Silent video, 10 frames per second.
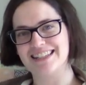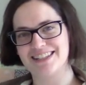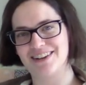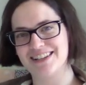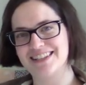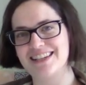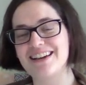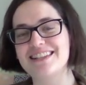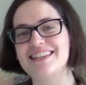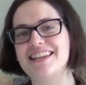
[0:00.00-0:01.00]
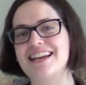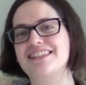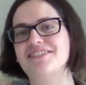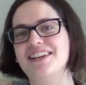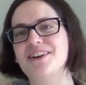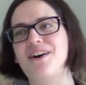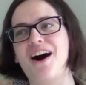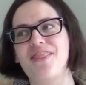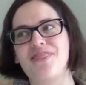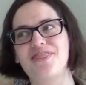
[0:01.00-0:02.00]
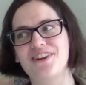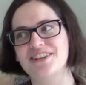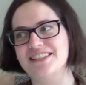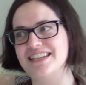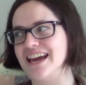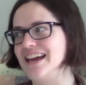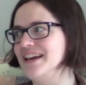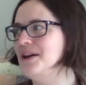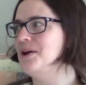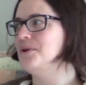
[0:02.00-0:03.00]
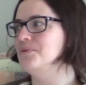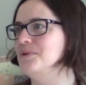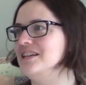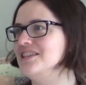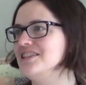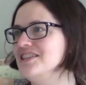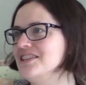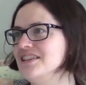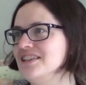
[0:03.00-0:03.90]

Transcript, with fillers: So I'll see you guys in the next video on Thursday, which,